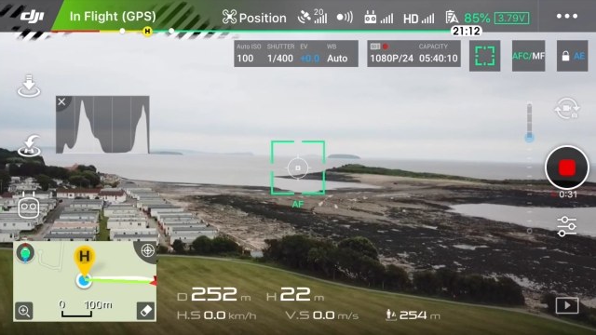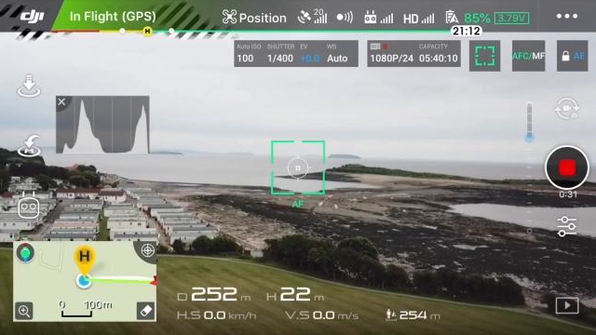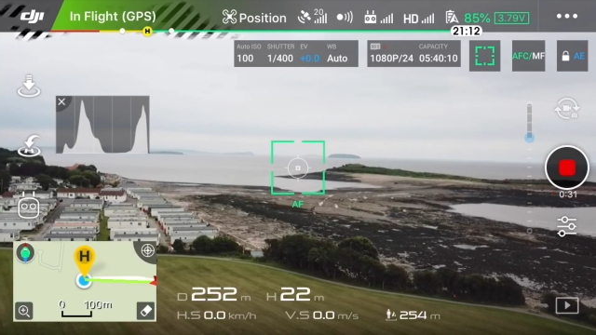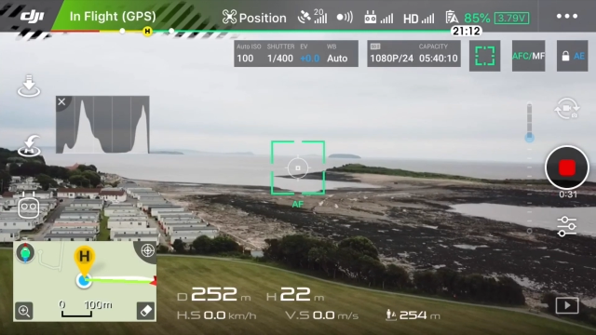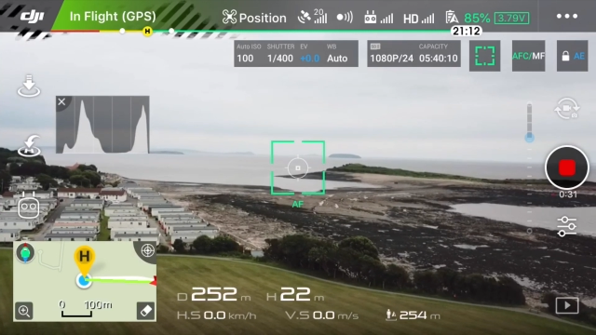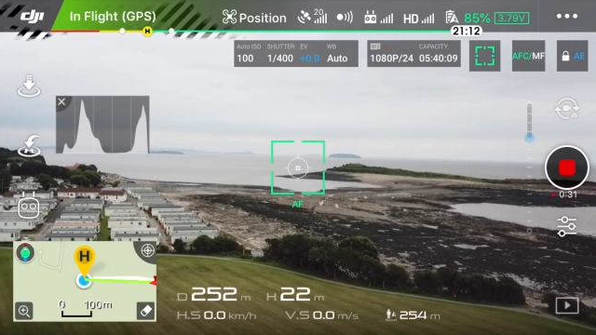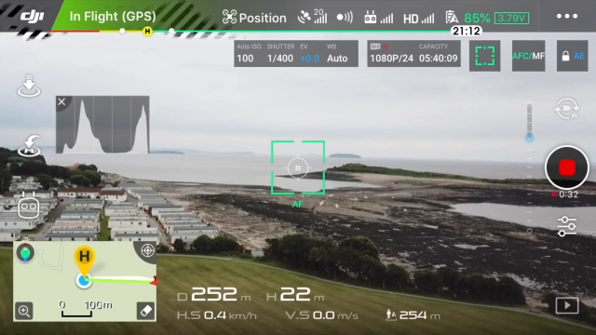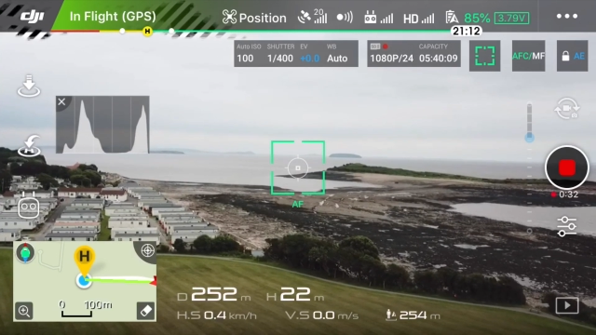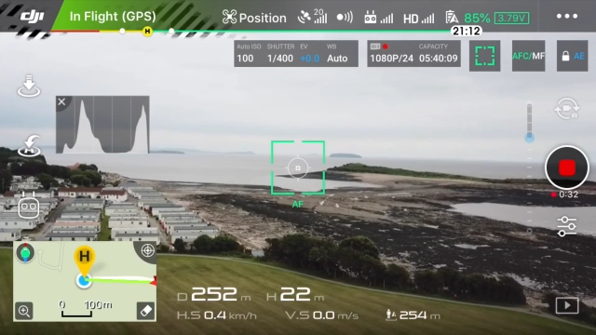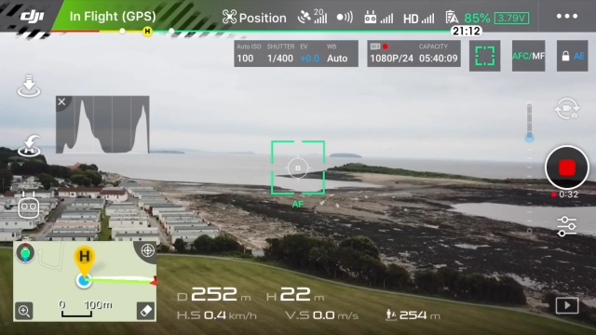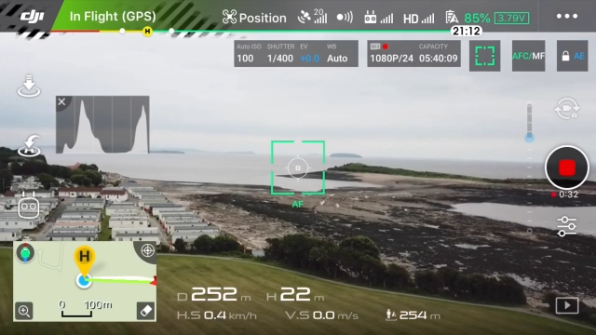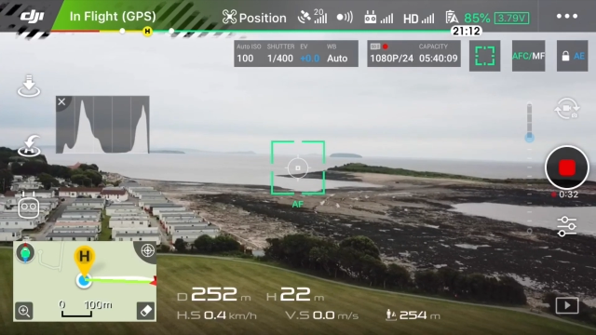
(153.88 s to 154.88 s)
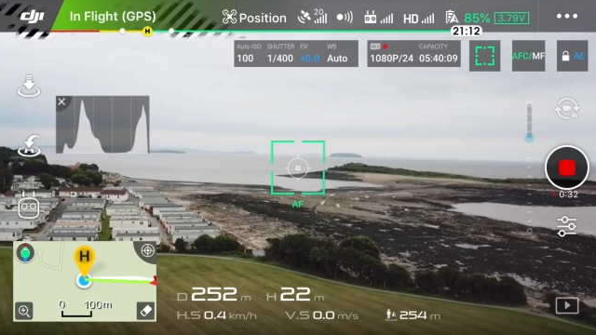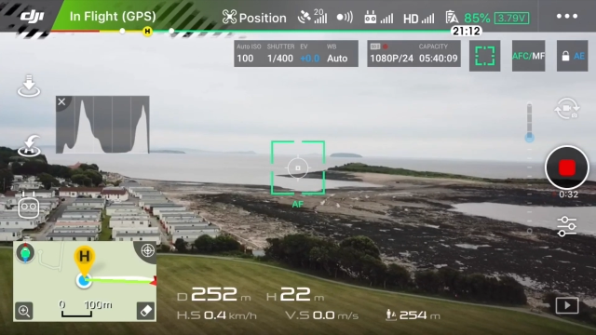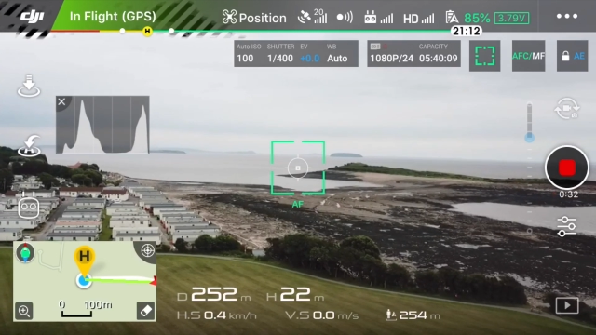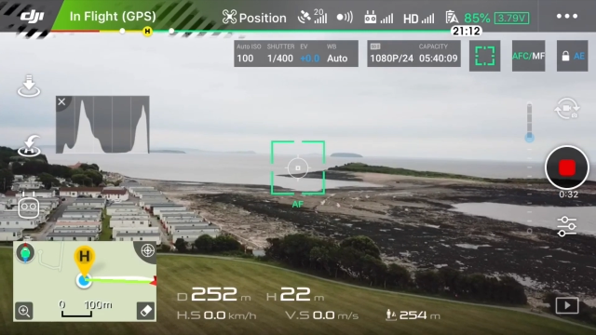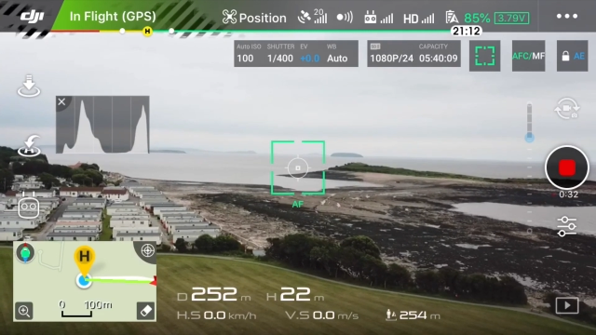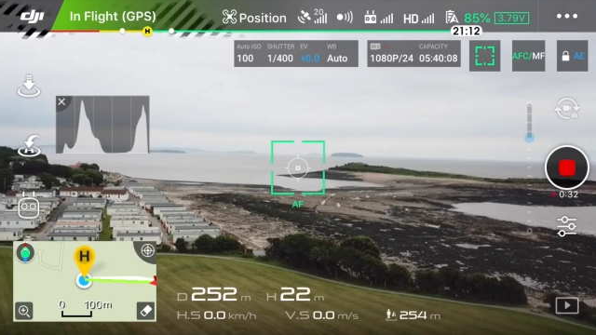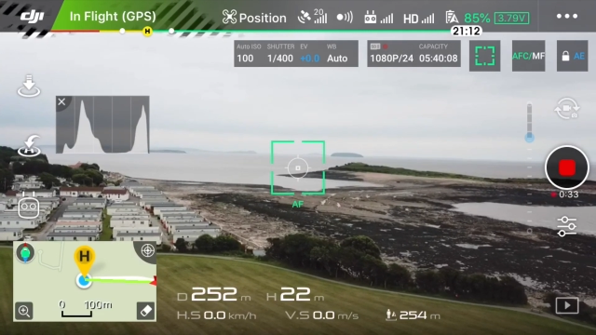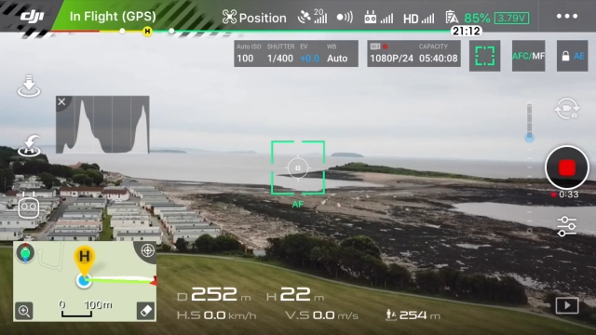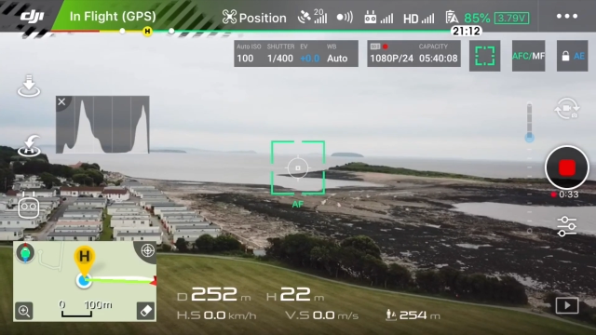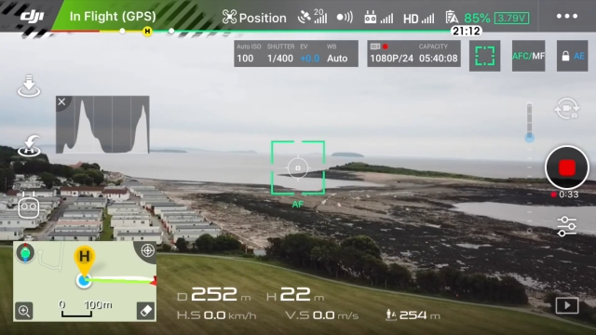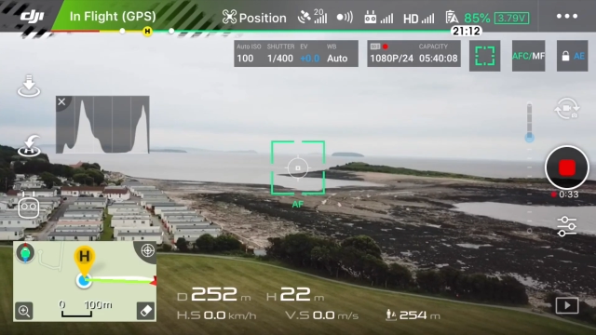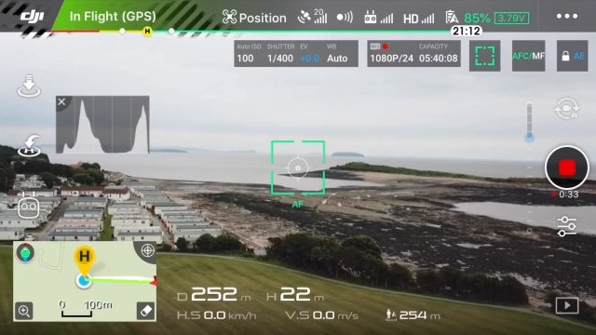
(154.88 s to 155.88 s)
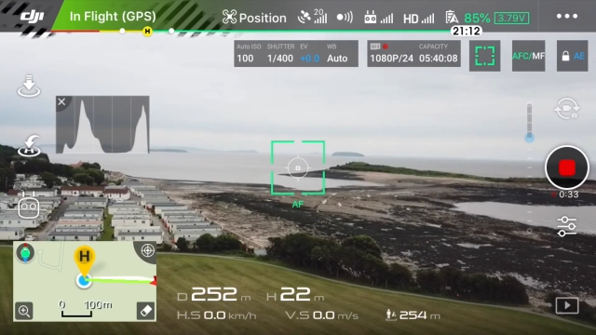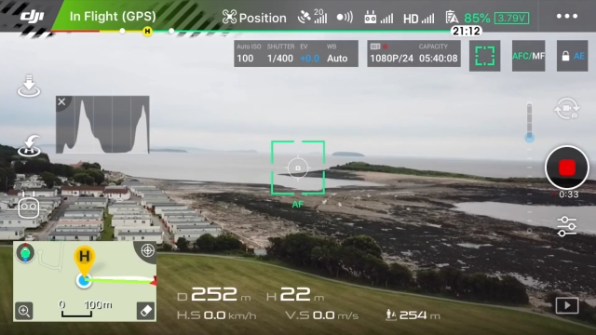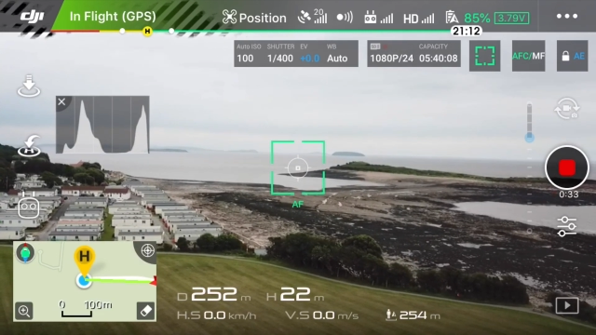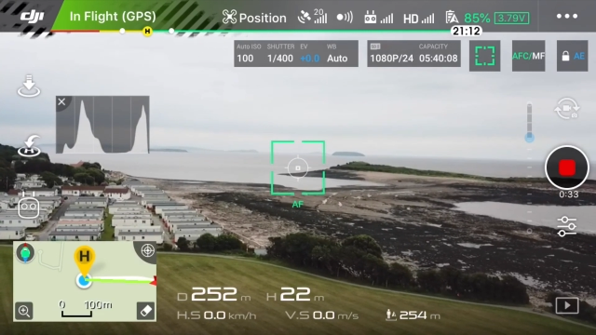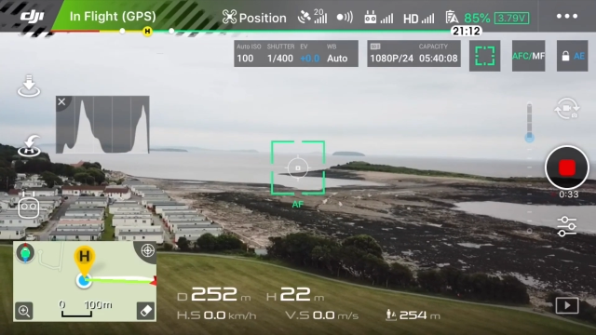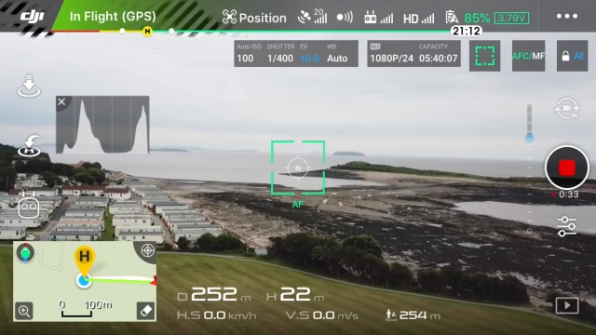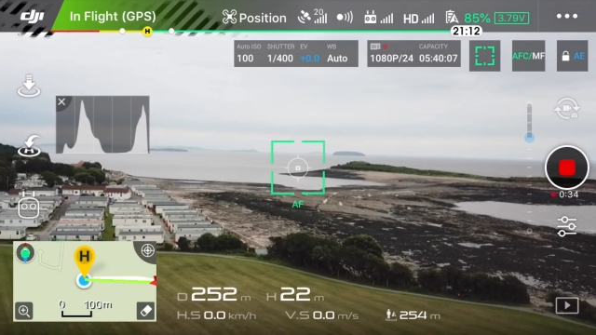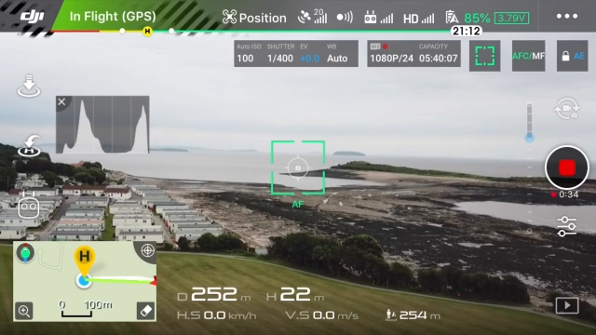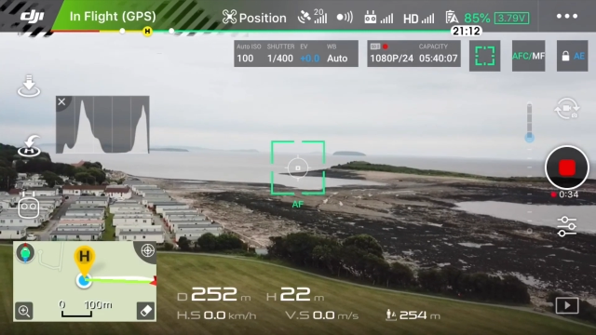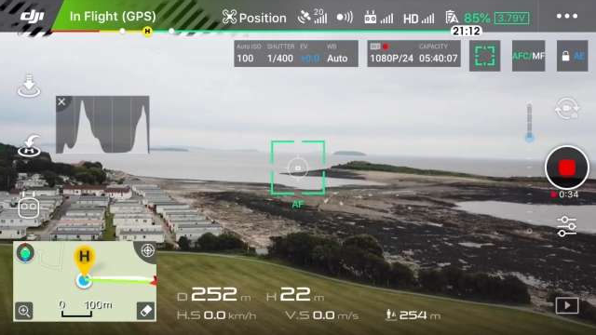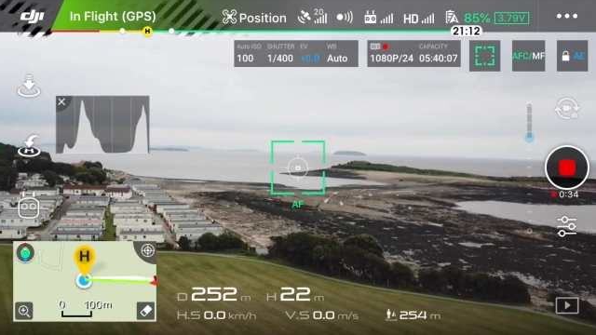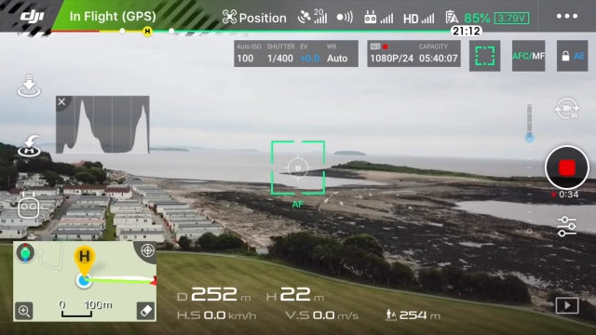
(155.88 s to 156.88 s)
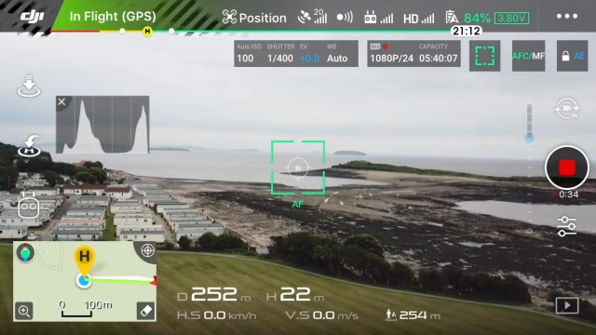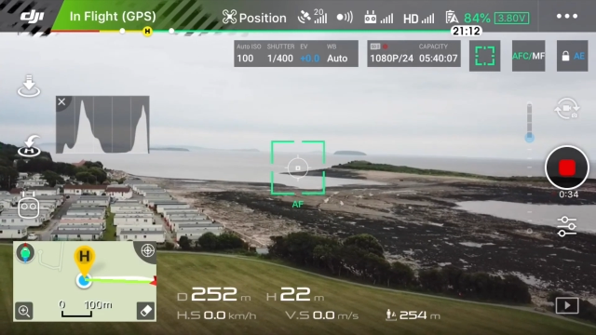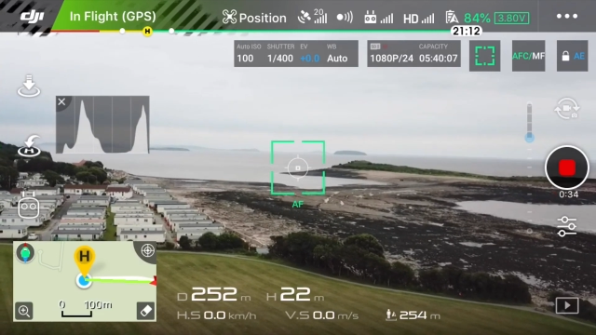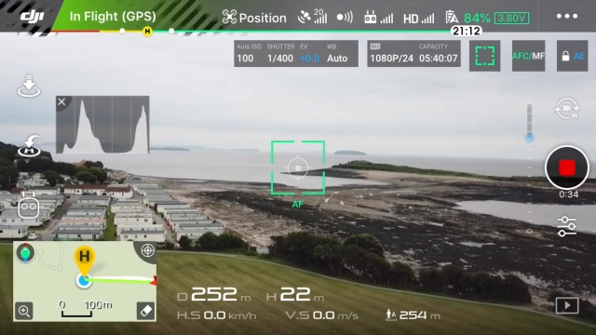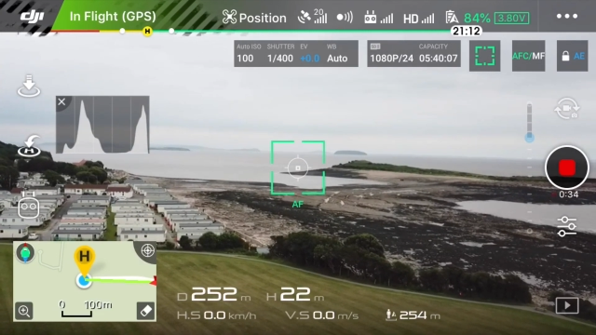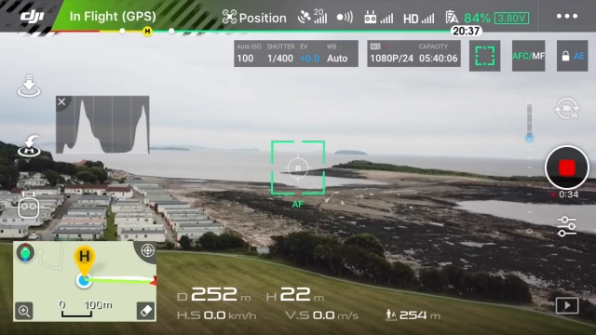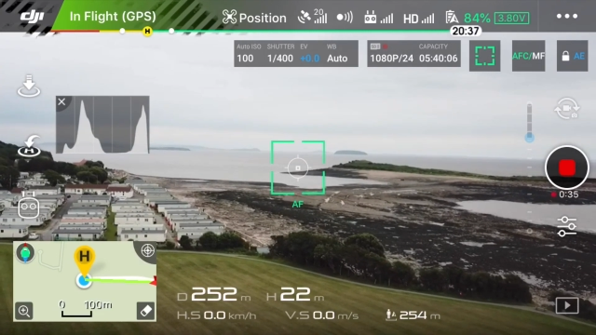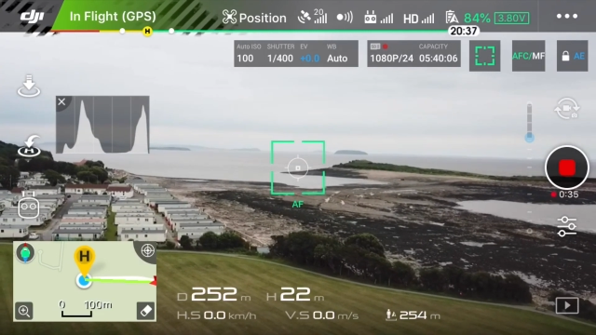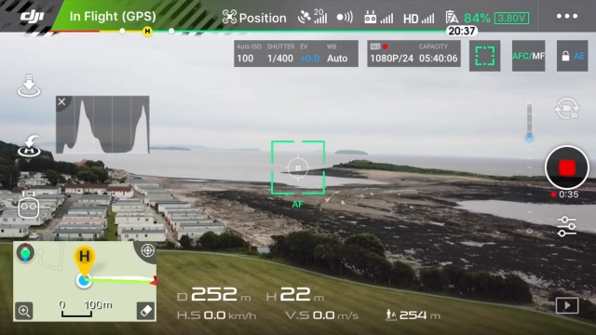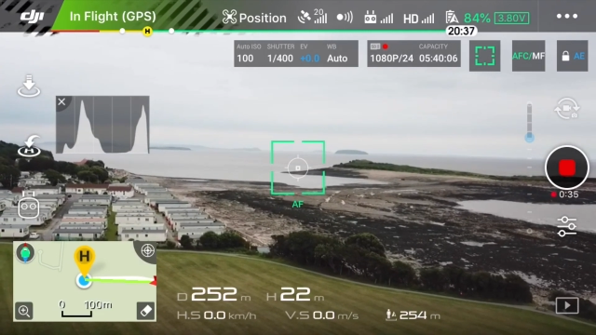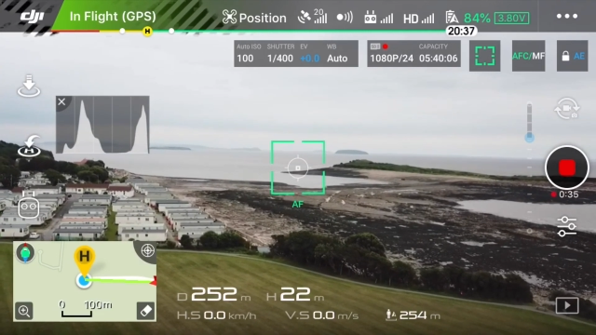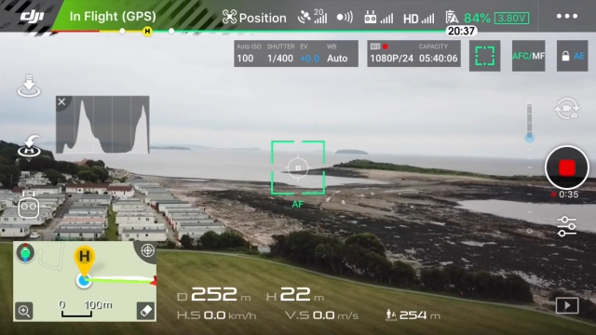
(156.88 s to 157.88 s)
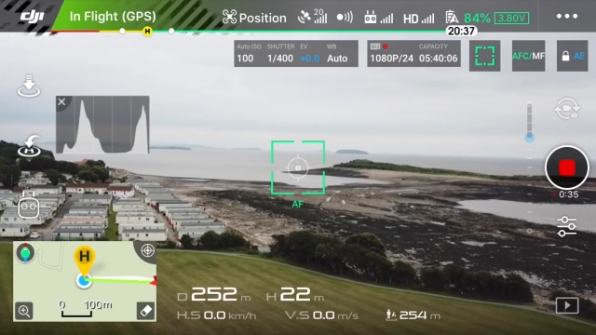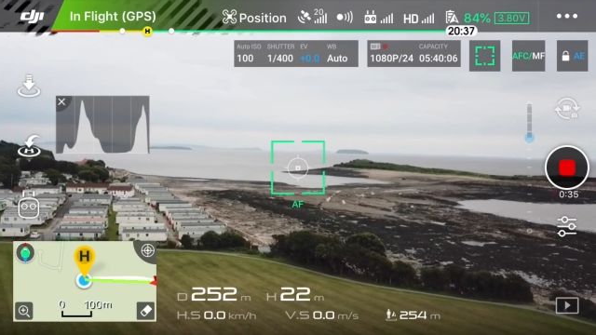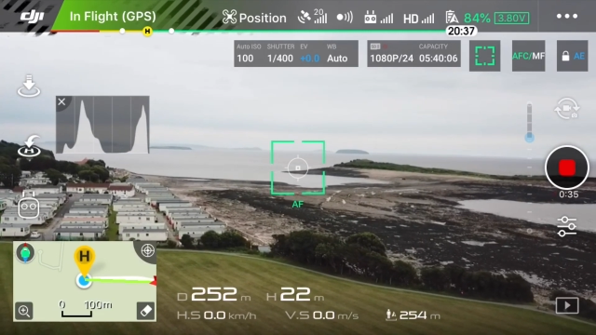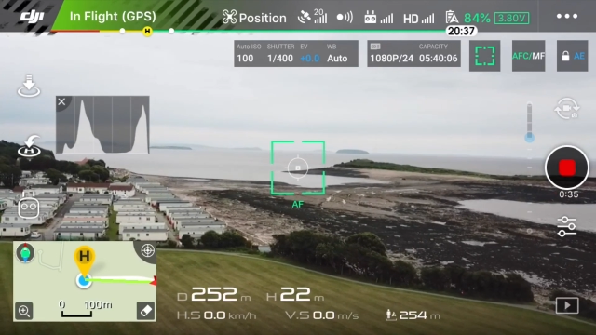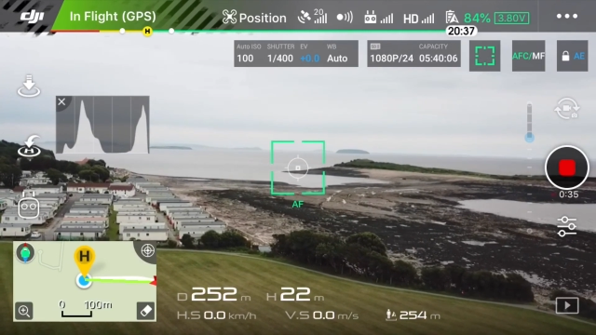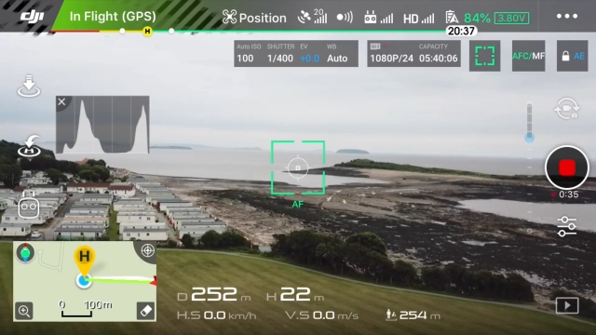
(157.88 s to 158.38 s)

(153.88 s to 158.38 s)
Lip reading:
No face is visible, so there are no lips to read.